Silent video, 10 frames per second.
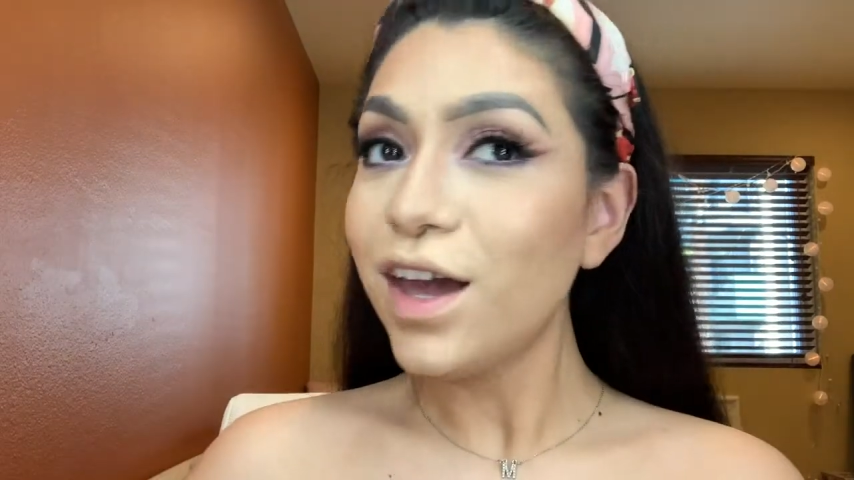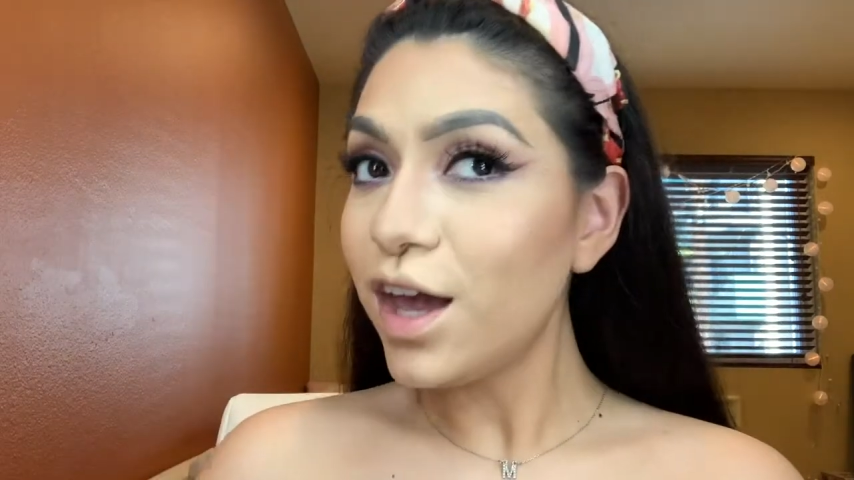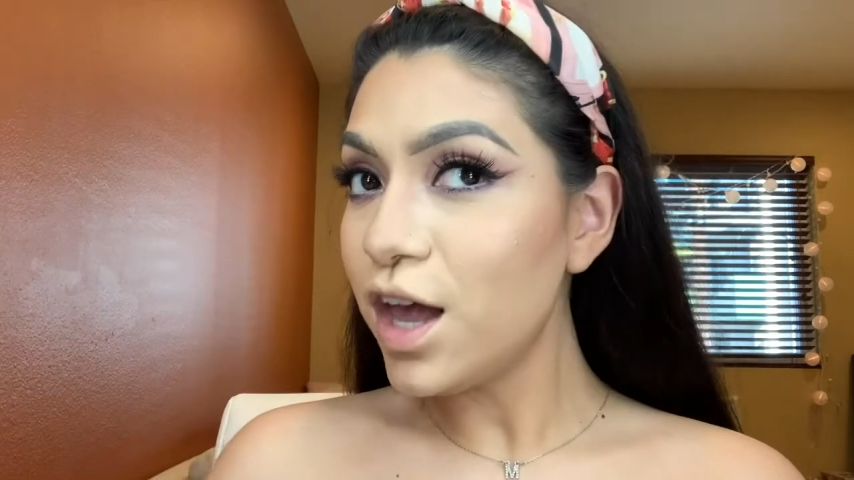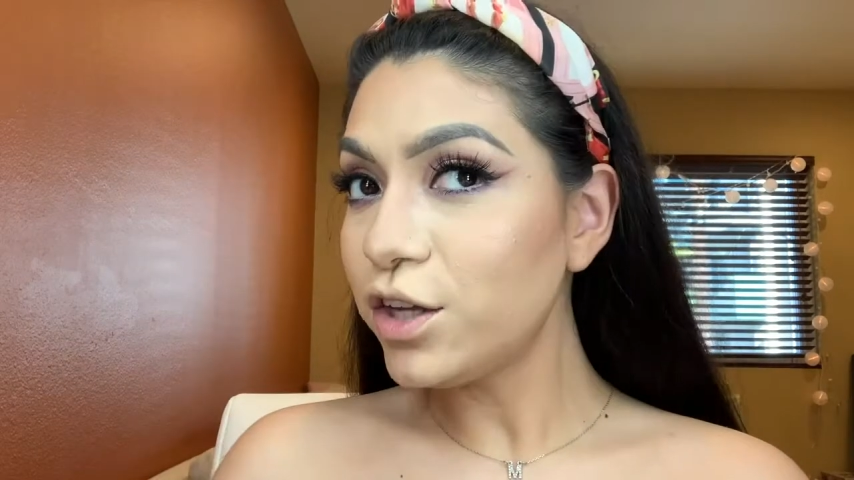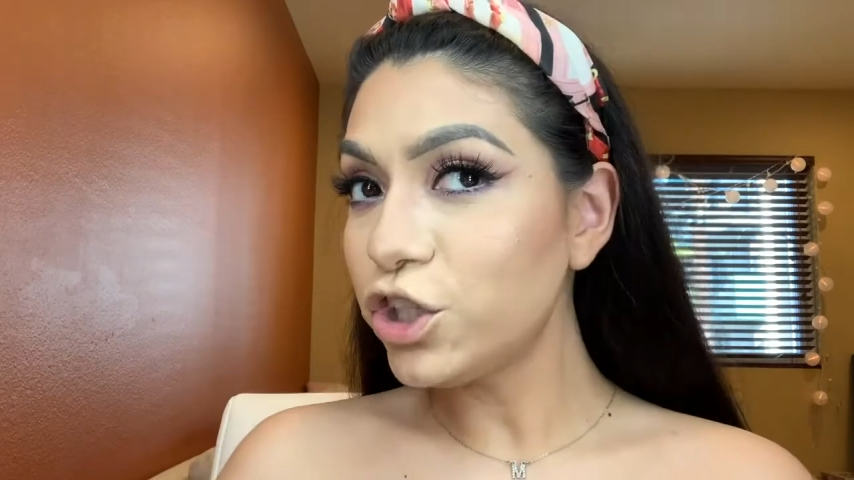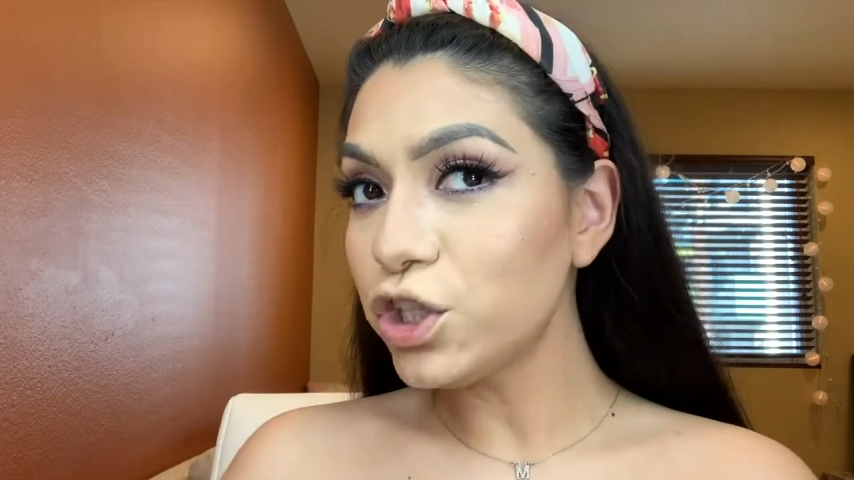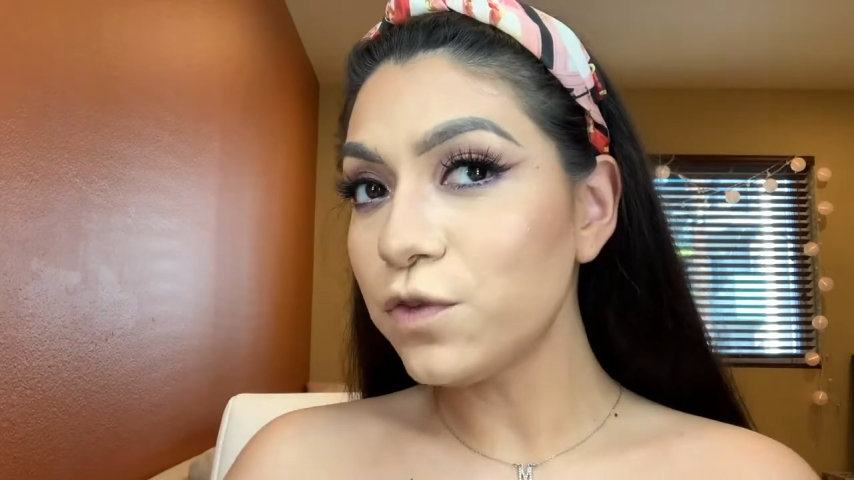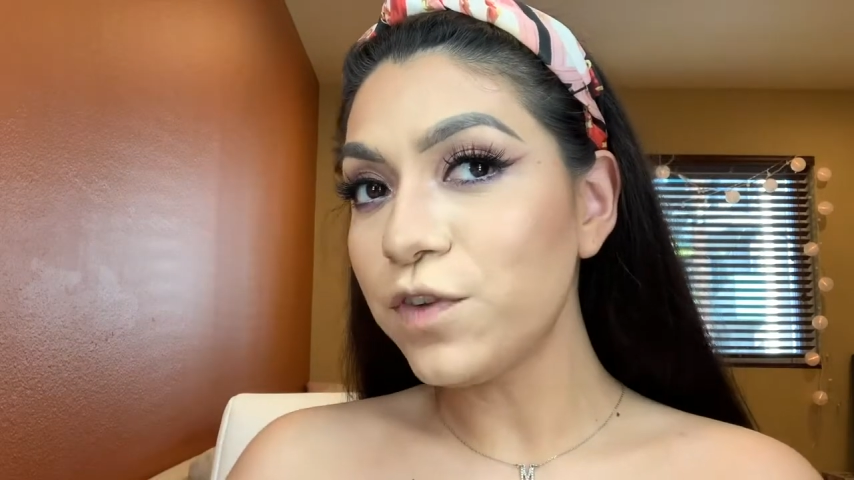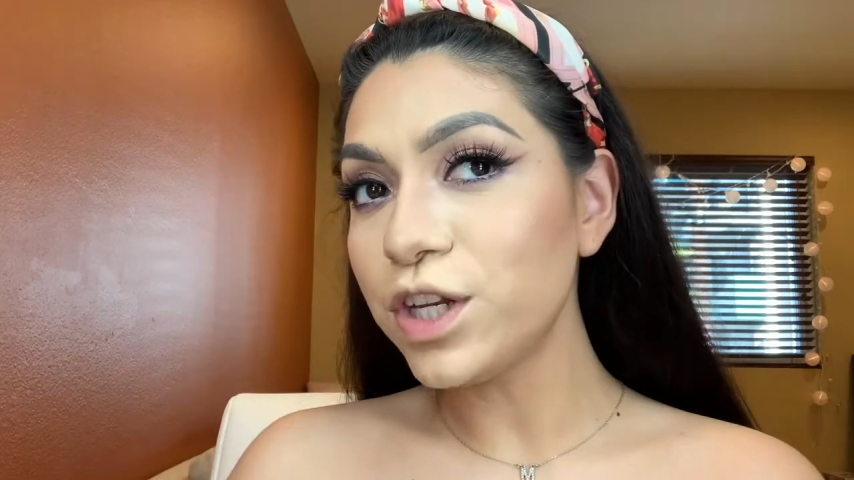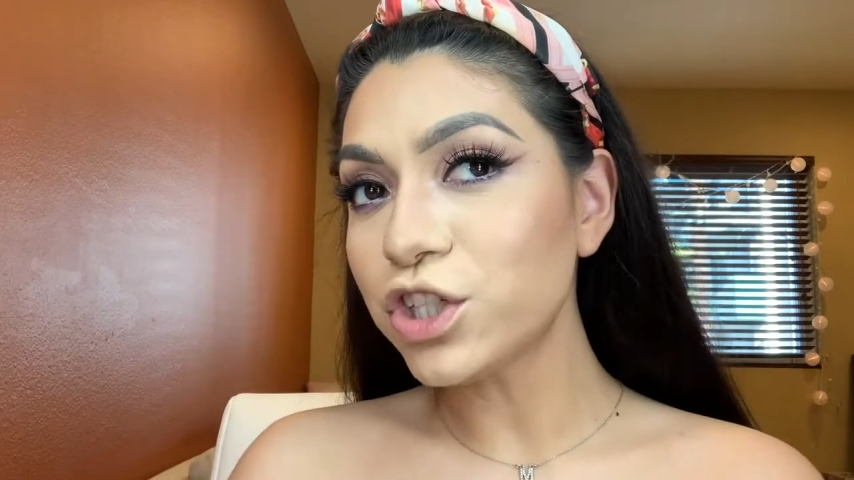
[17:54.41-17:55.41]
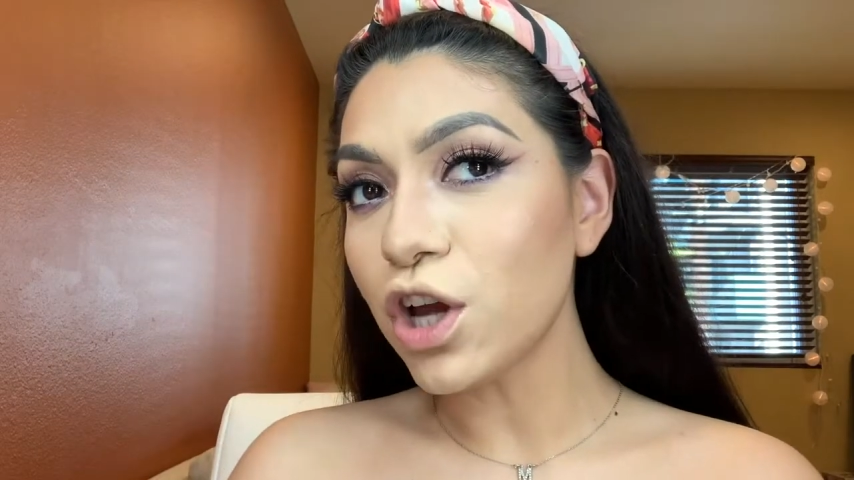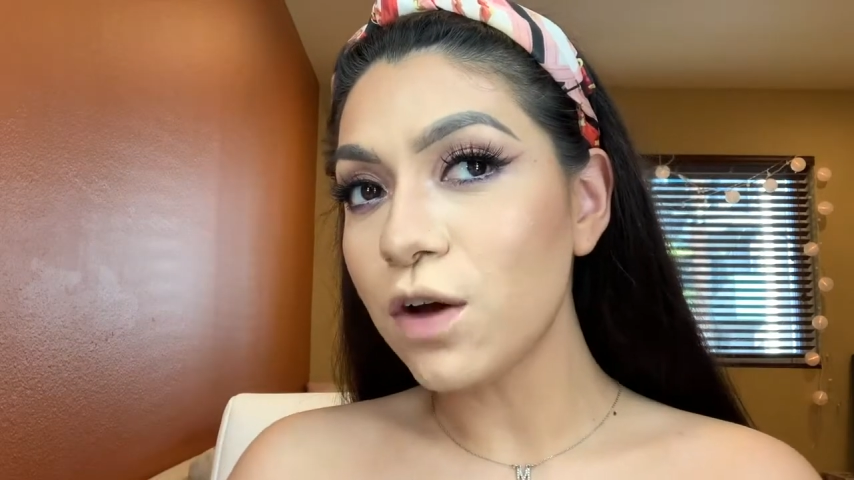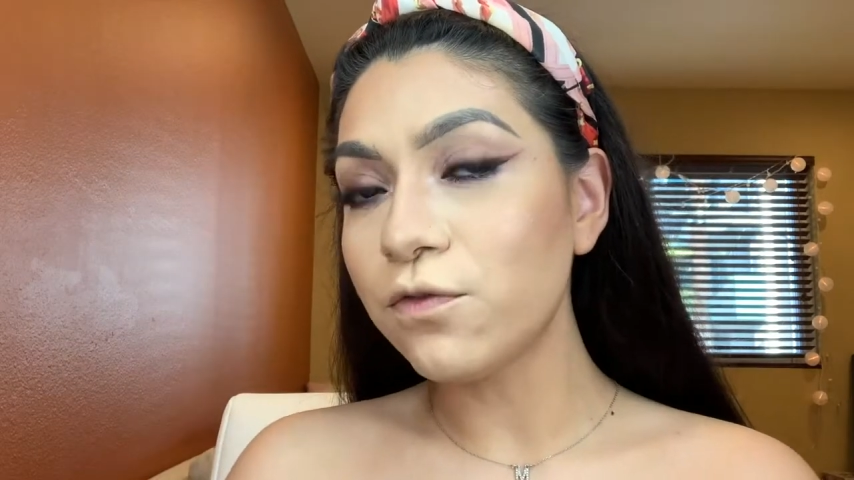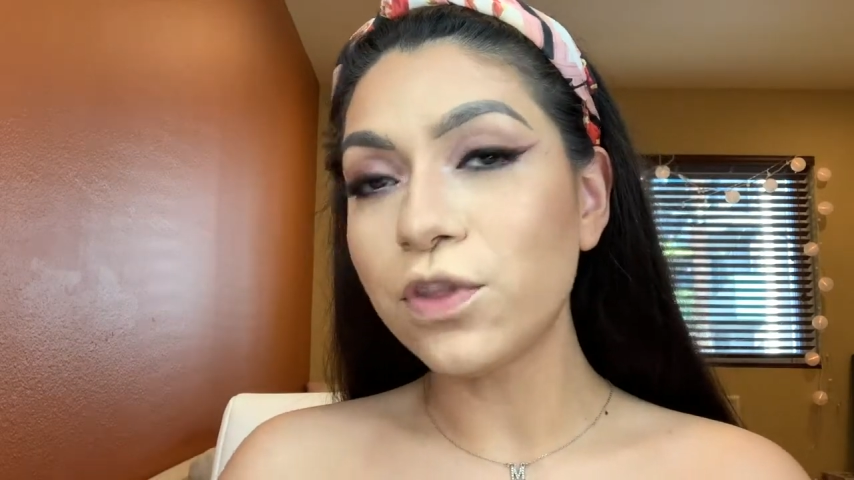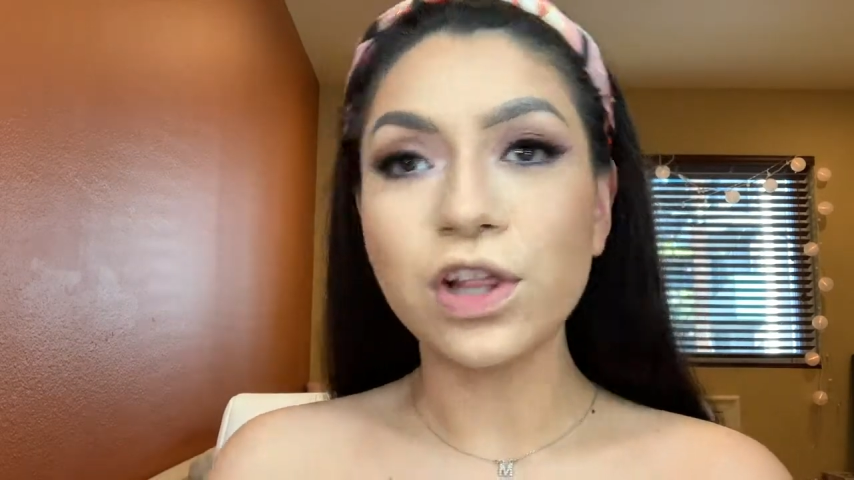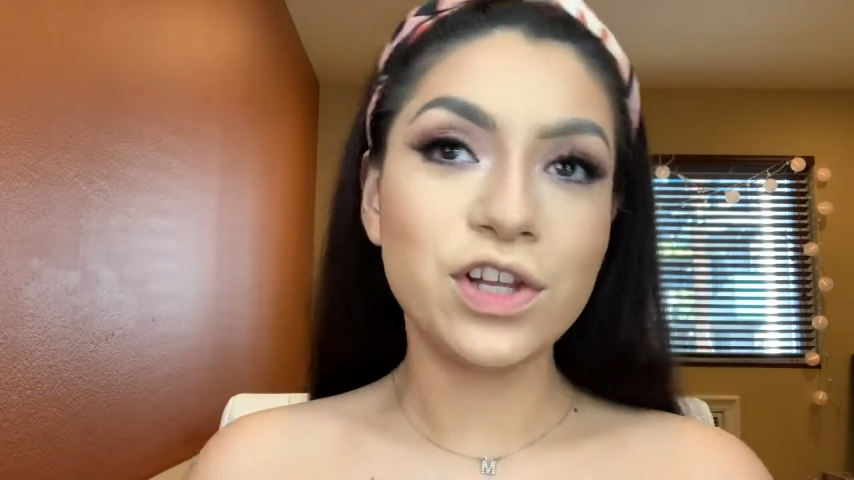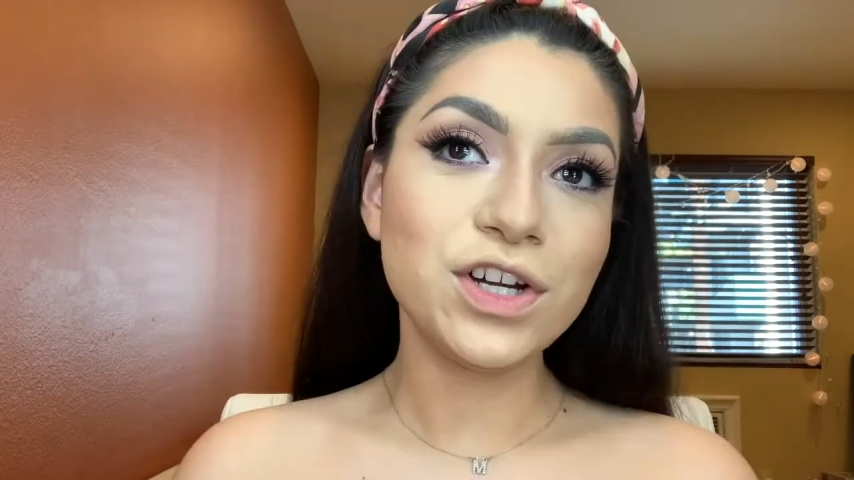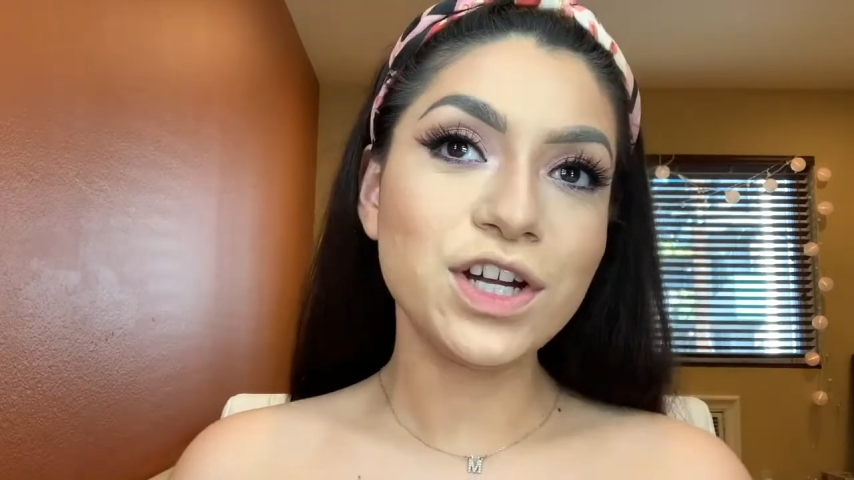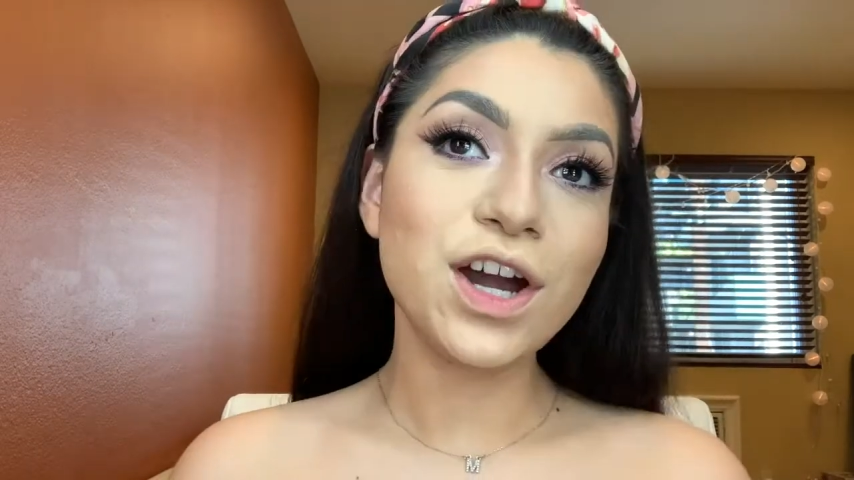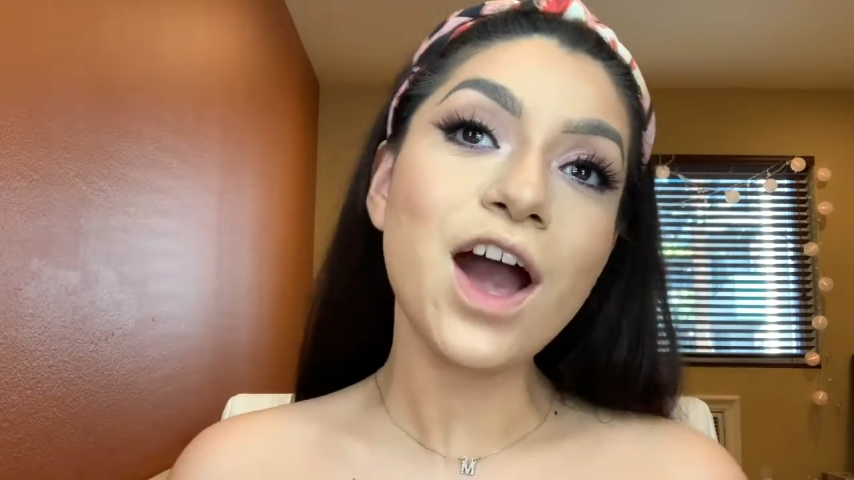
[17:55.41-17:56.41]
And just to finish off the look,